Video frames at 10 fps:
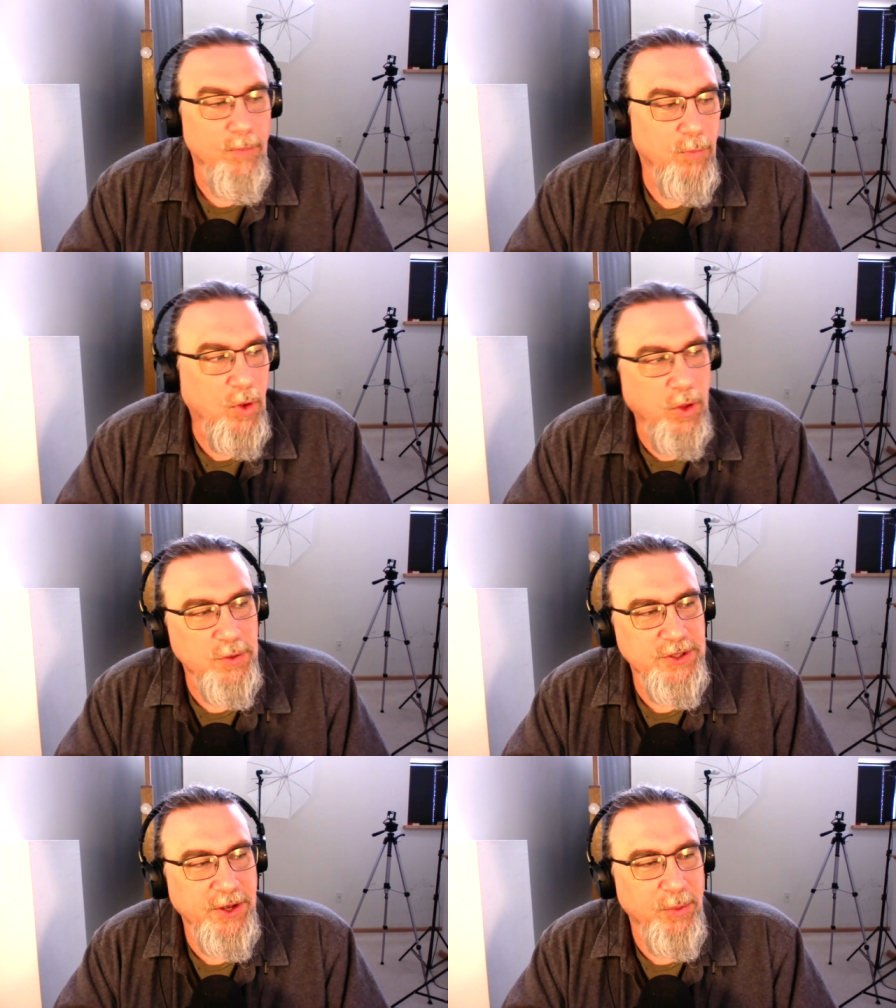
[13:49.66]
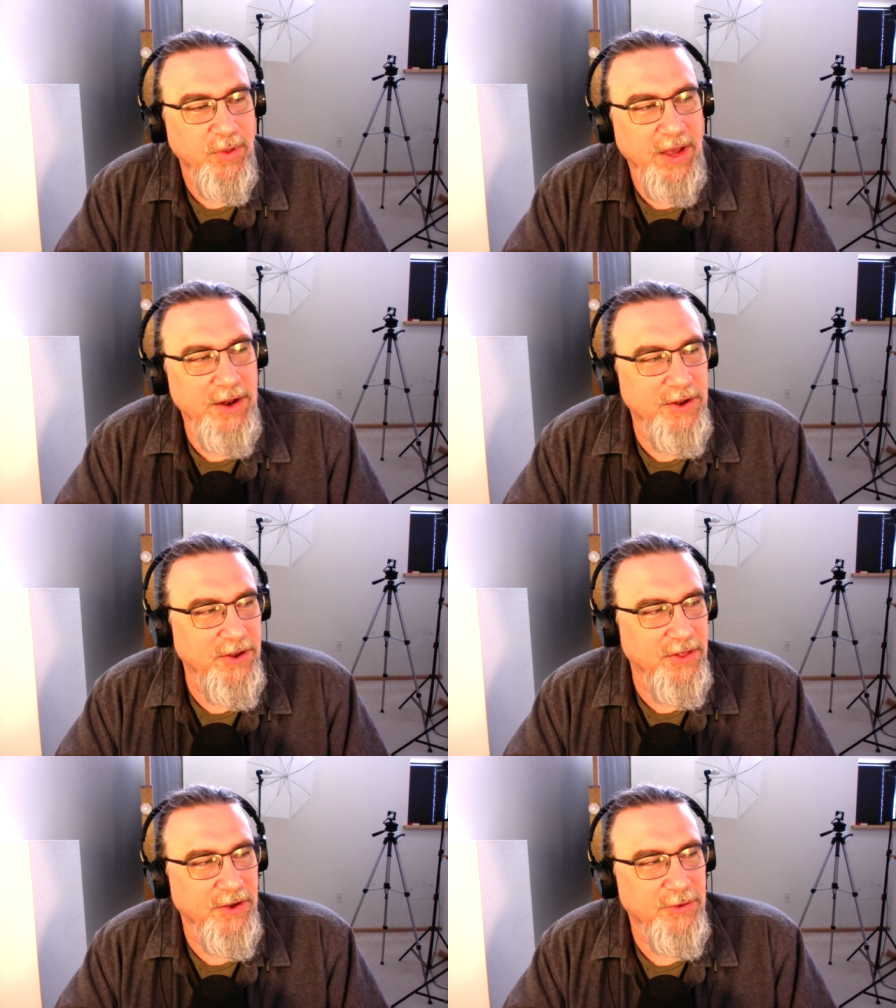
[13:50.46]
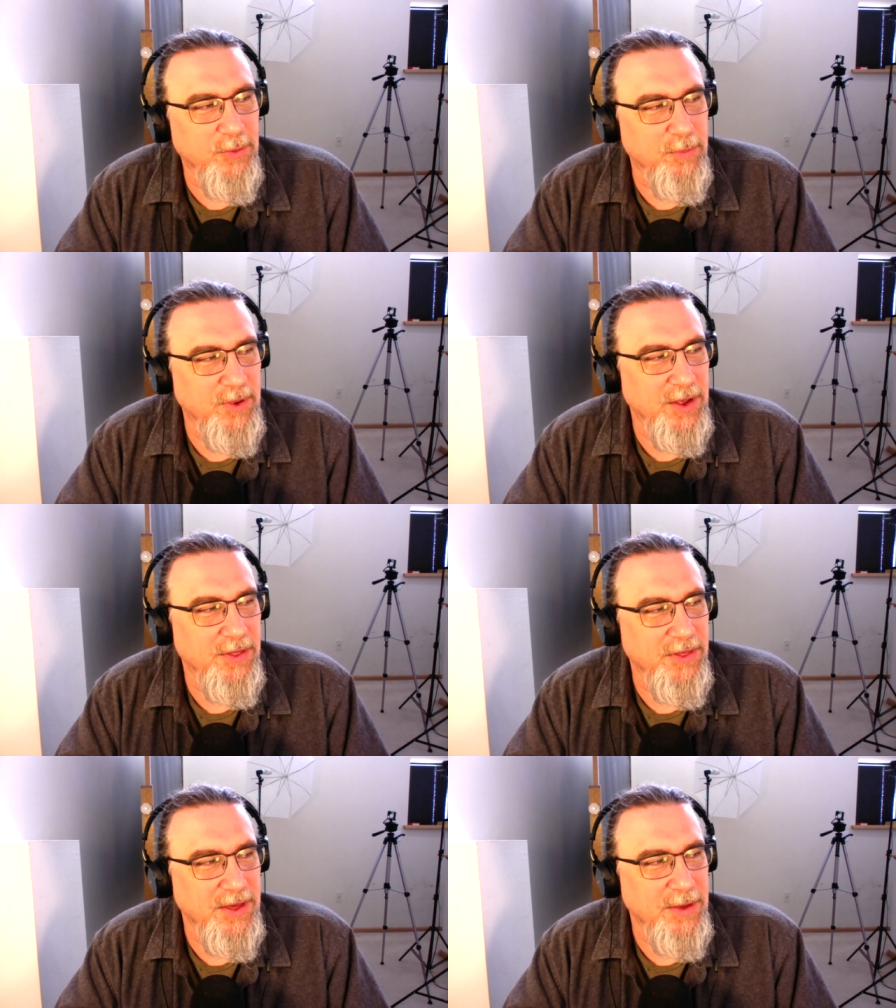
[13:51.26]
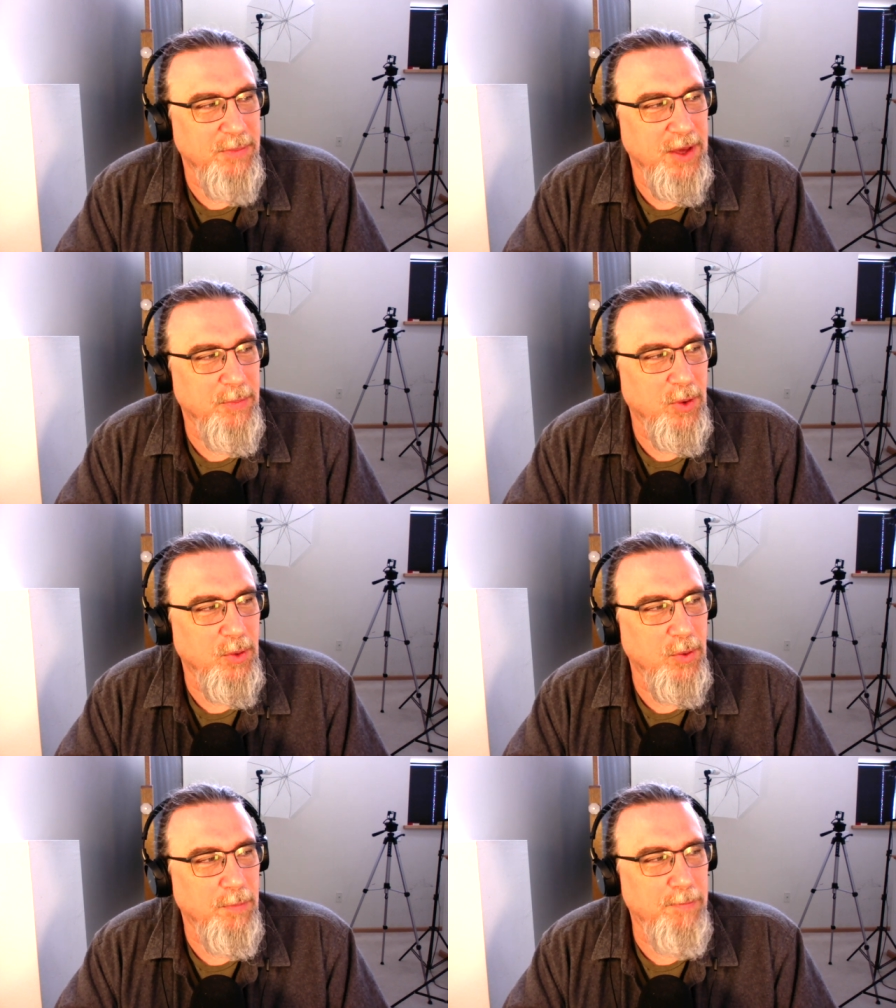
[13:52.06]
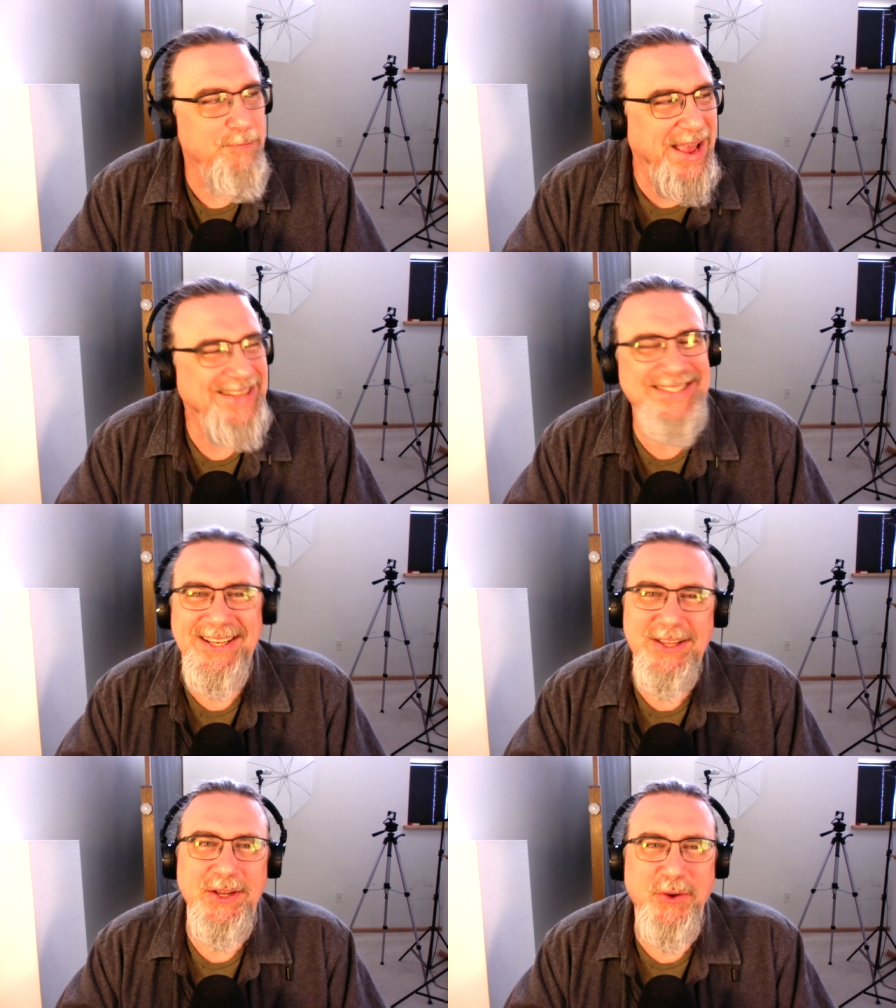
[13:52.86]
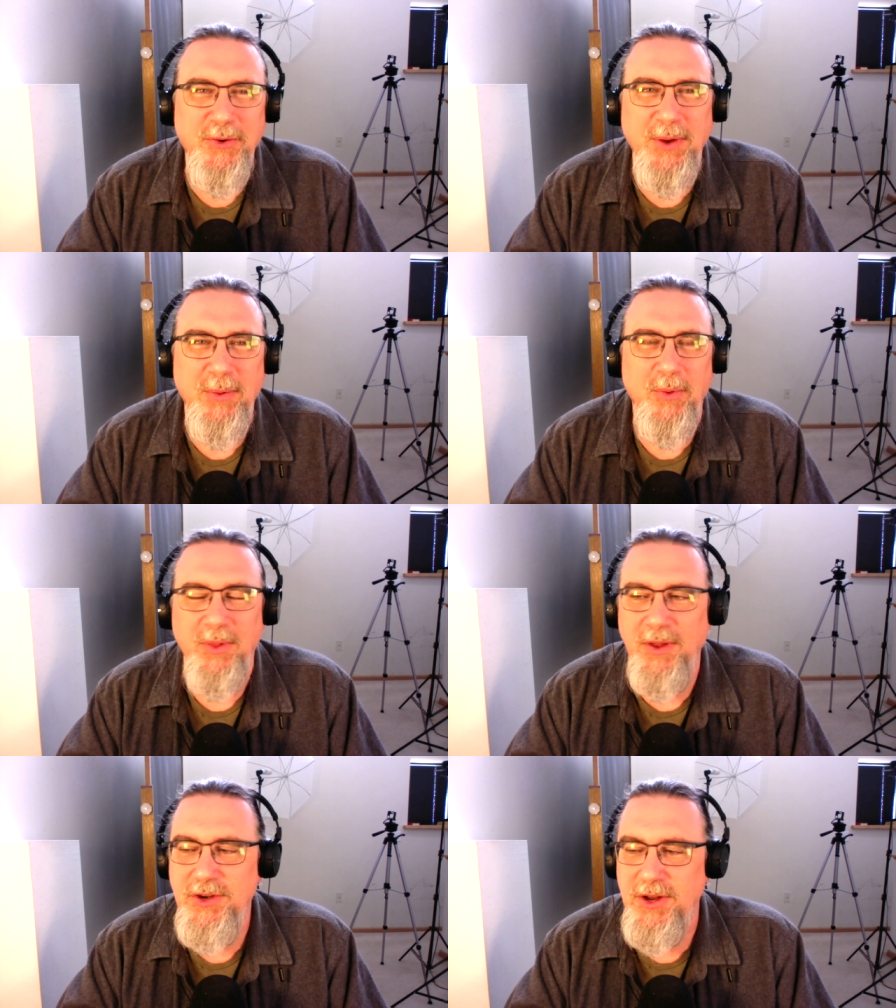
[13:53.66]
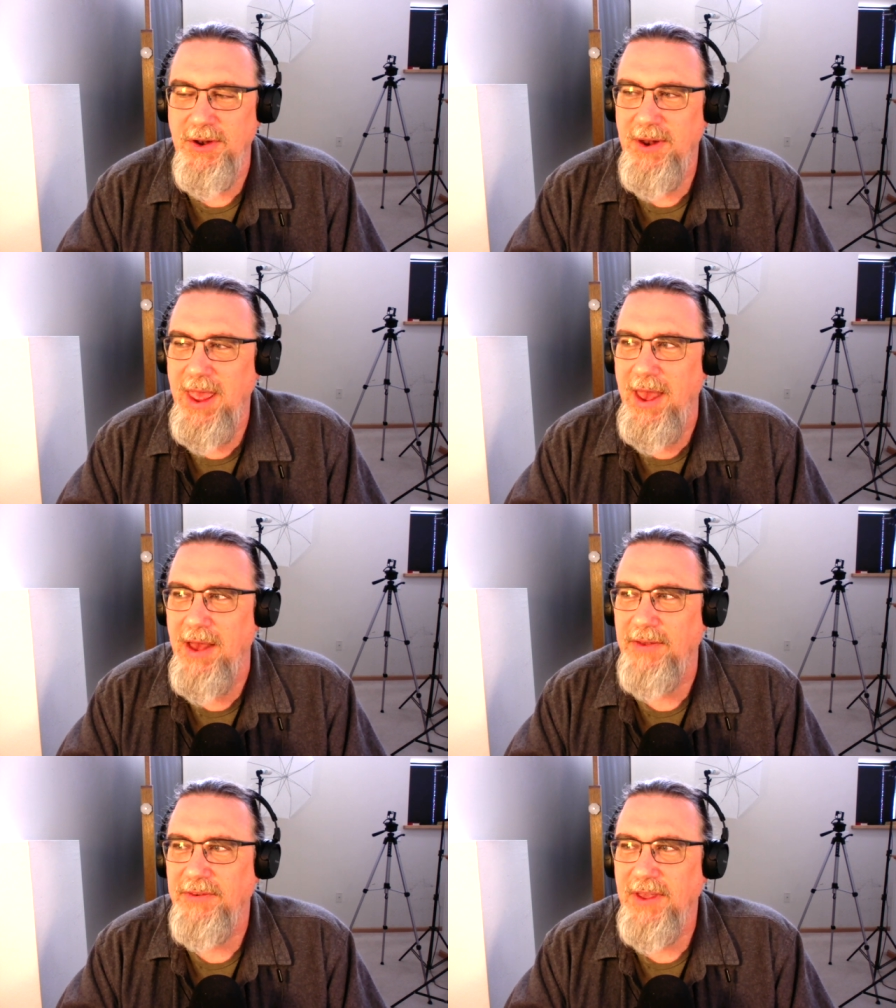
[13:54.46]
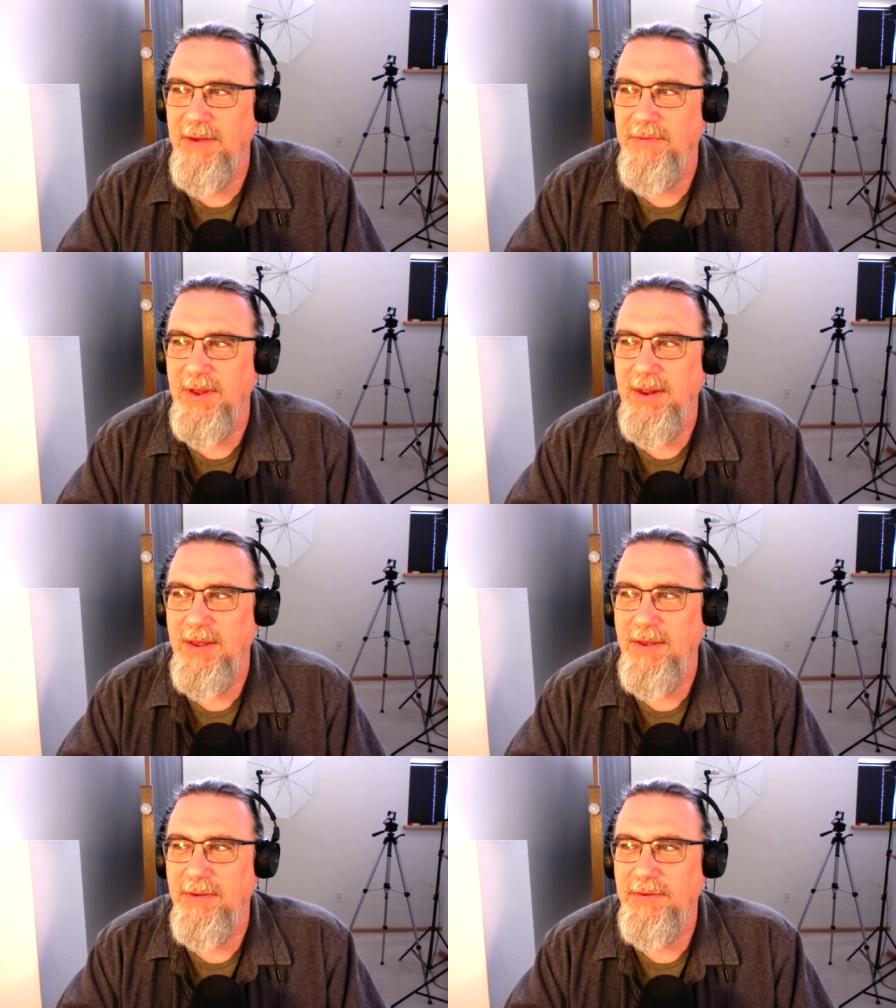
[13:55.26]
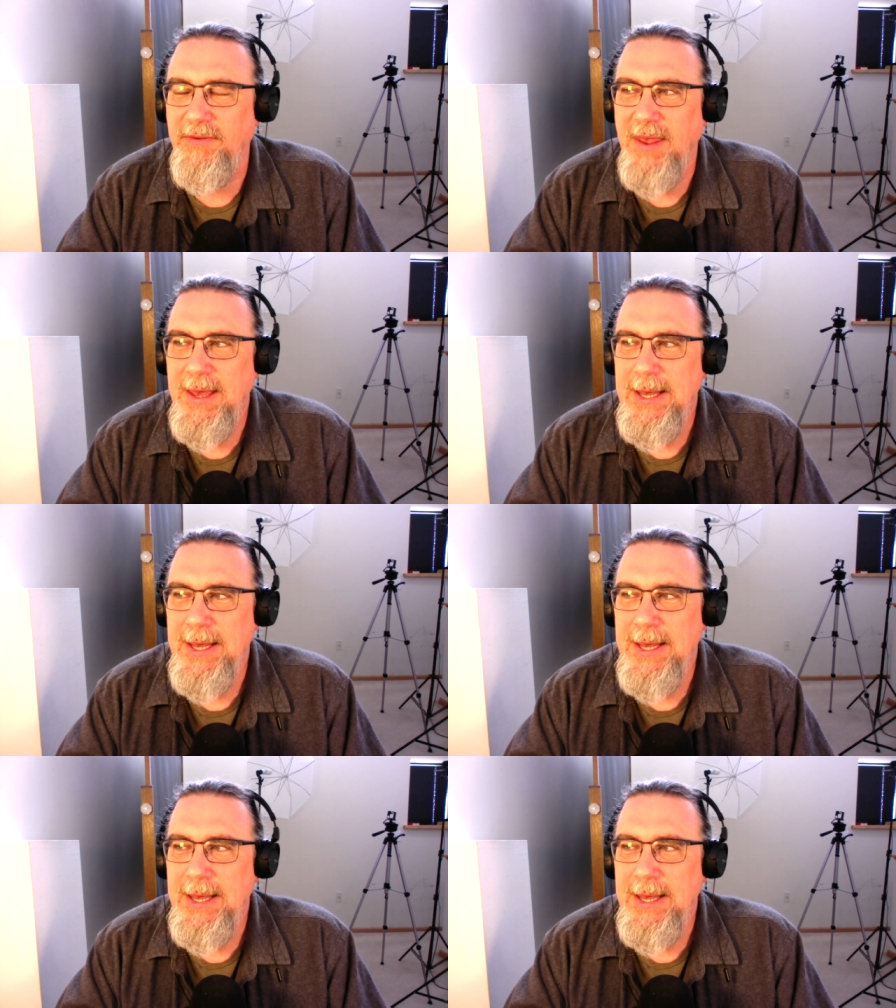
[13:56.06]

Closely related to this would be the people who basically treat religion as if it is,